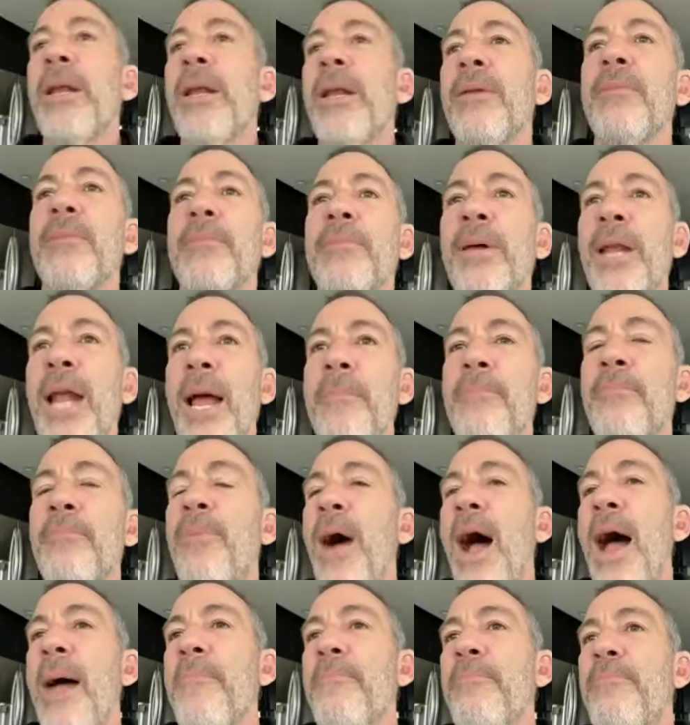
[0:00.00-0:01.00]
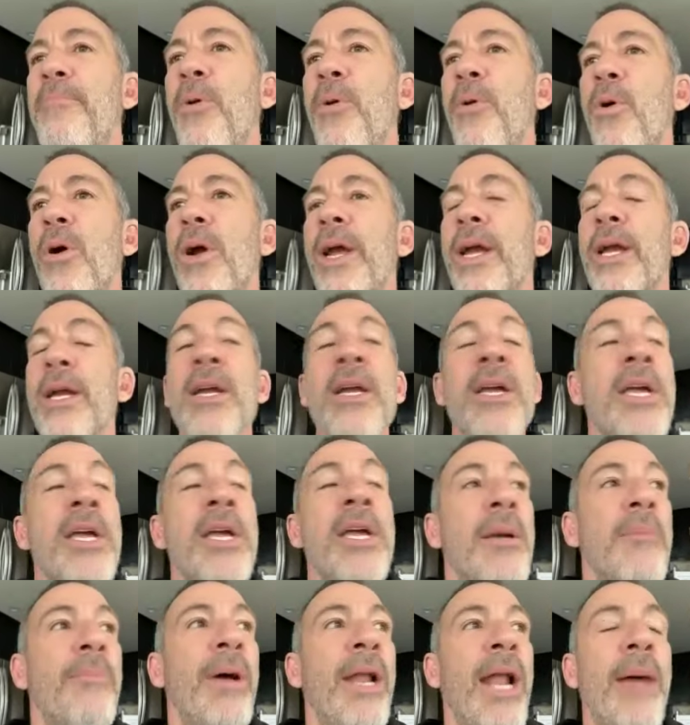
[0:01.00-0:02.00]
but but I'm I'm boring.
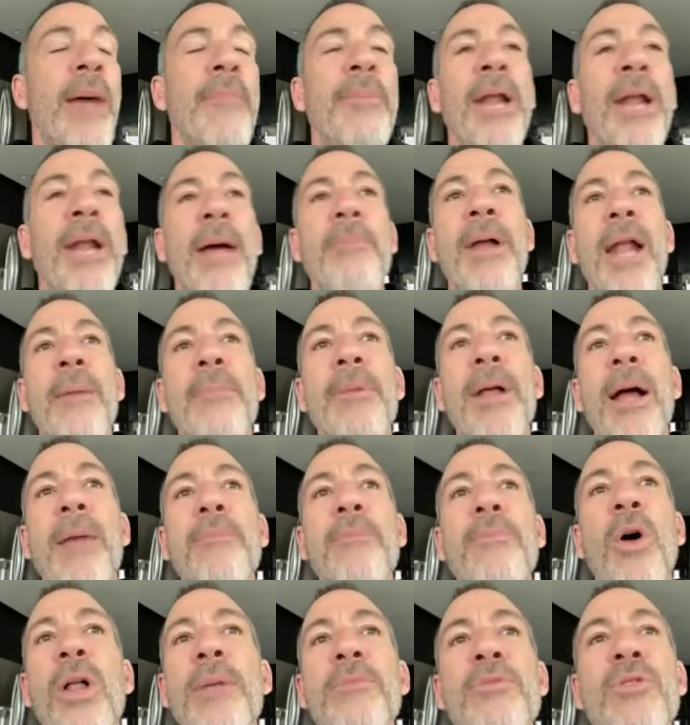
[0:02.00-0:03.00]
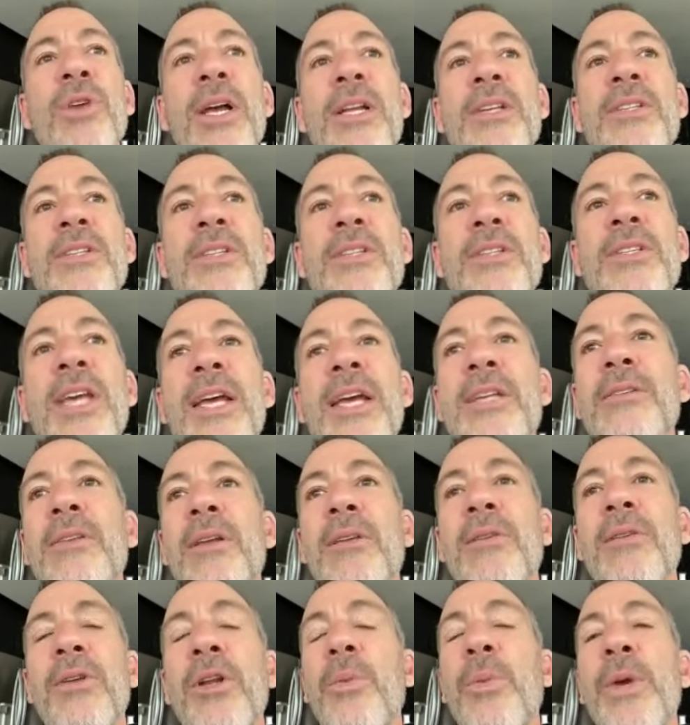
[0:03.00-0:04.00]
But I, but I, but I mean, I'm, all I'm trying to say,
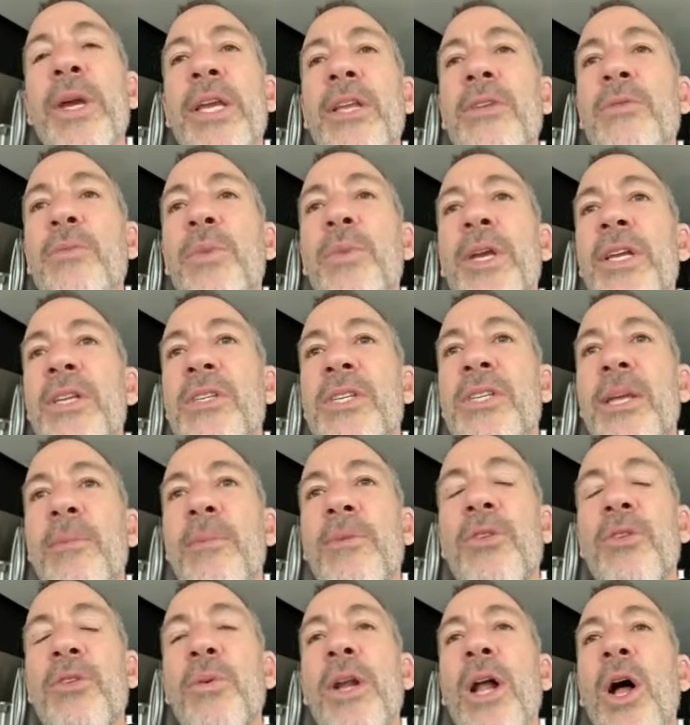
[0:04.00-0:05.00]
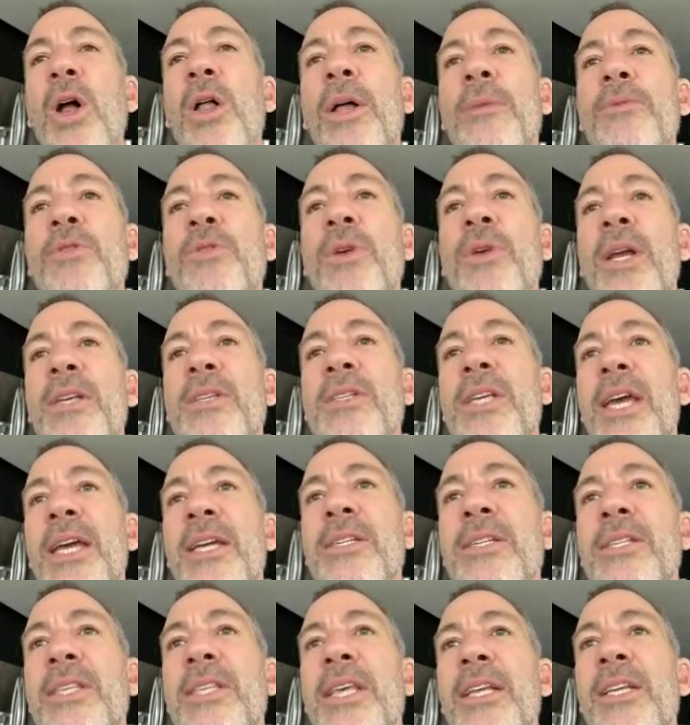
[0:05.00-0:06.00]
you know, we can we can skip through it. All I'm trying to
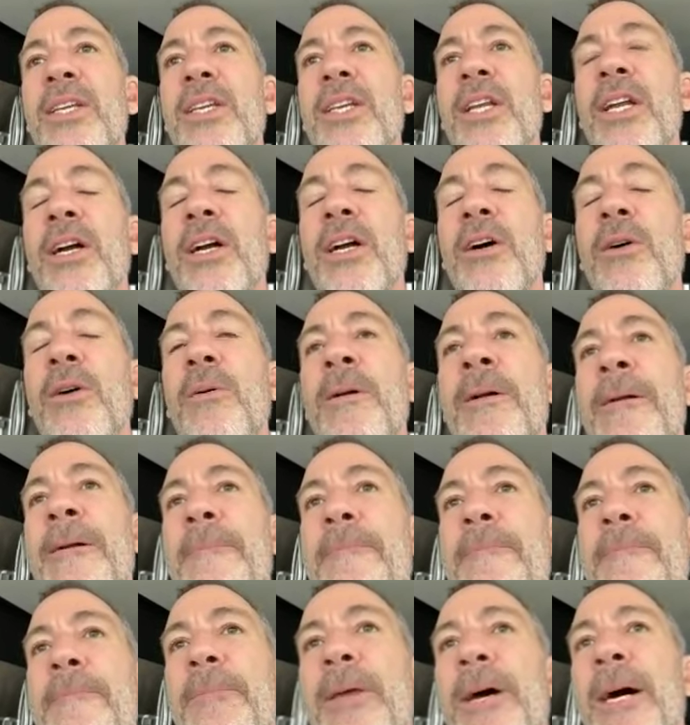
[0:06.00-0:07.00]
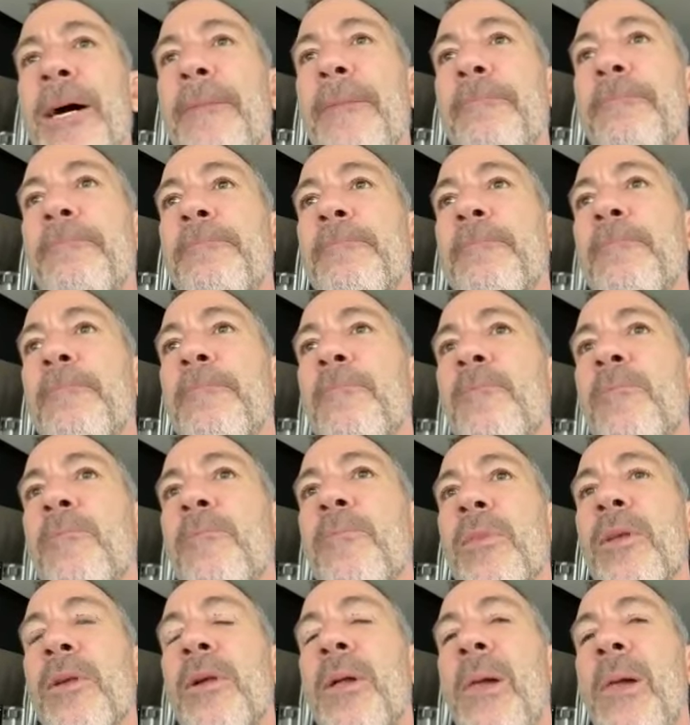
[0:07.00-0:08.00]
say is that you know, um,
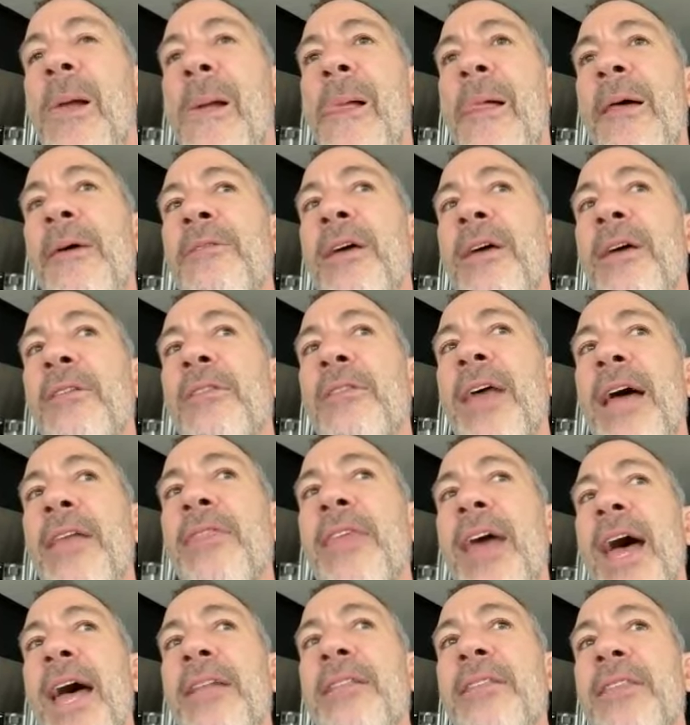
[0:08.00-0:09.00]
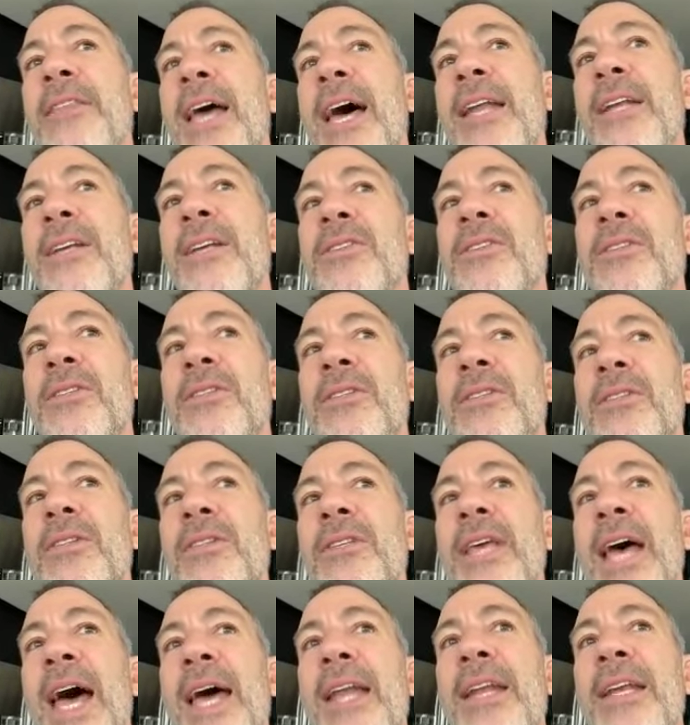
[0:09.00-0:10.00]
that that that that is
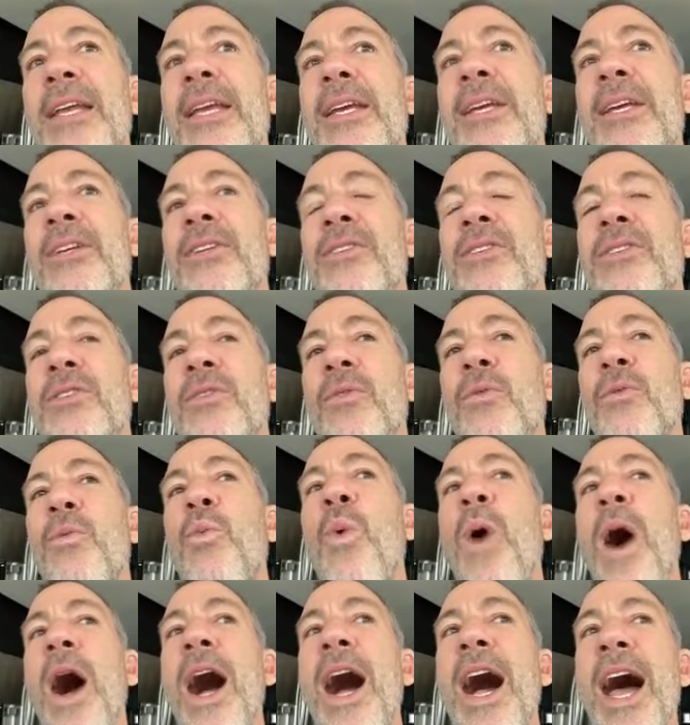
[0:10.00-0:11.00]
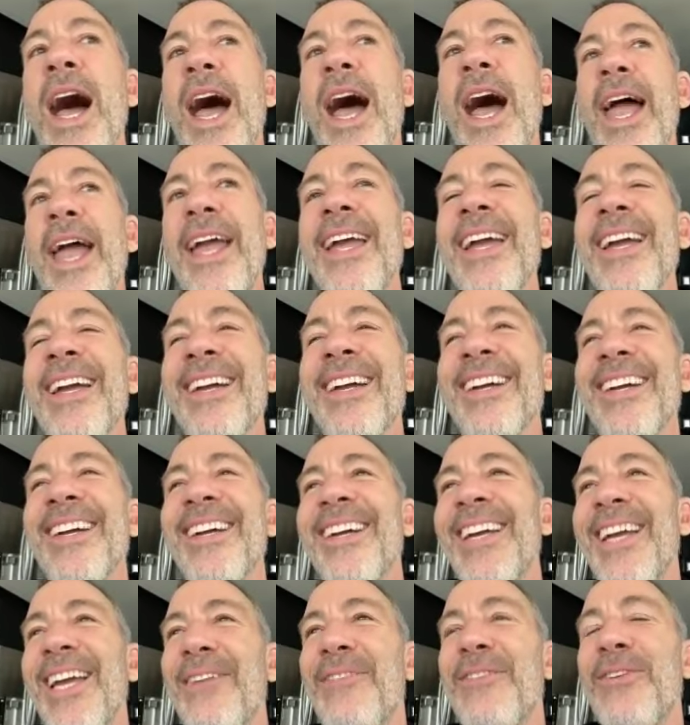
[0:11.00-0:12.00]
that is why
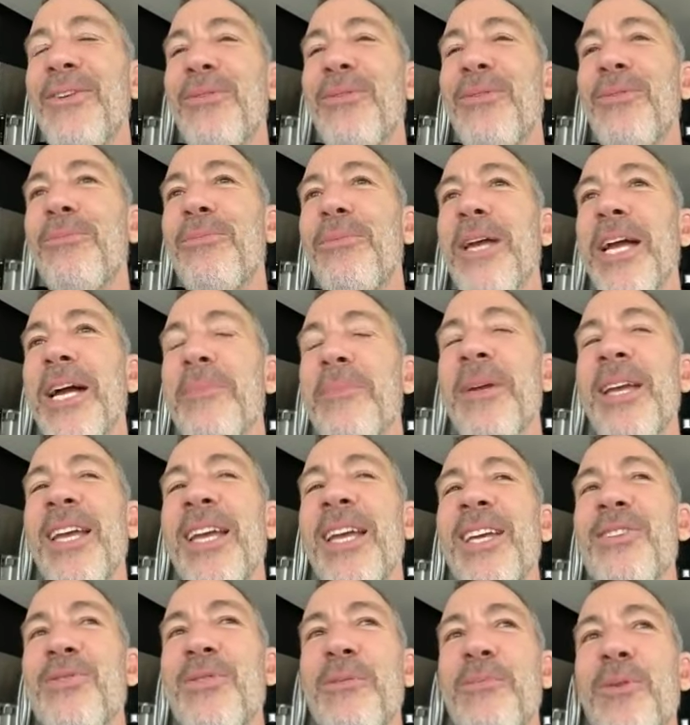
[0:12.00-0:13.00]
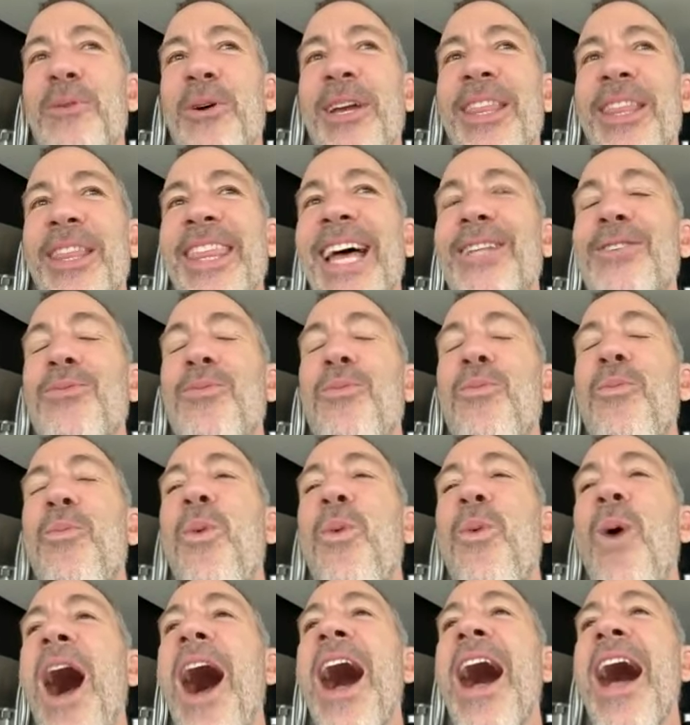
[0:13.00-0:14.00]
if you pick up a history book that's
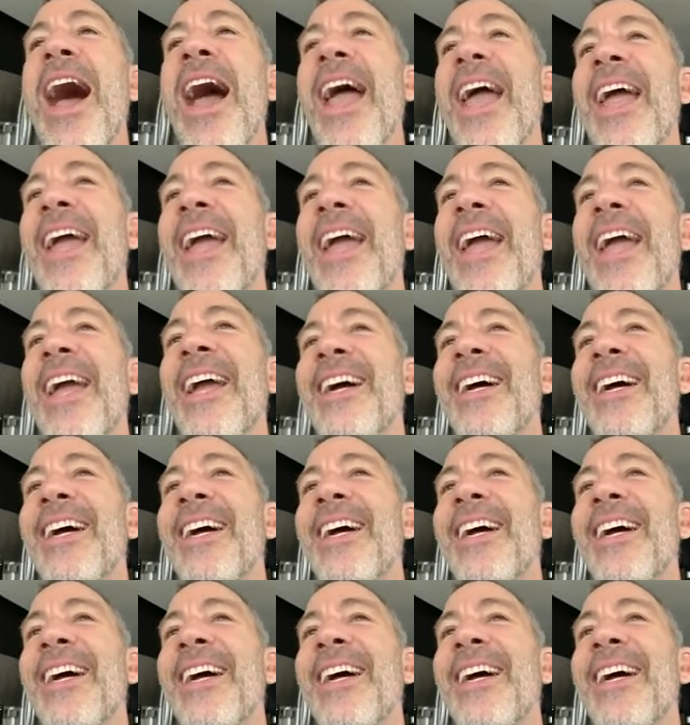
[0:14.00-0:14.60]
why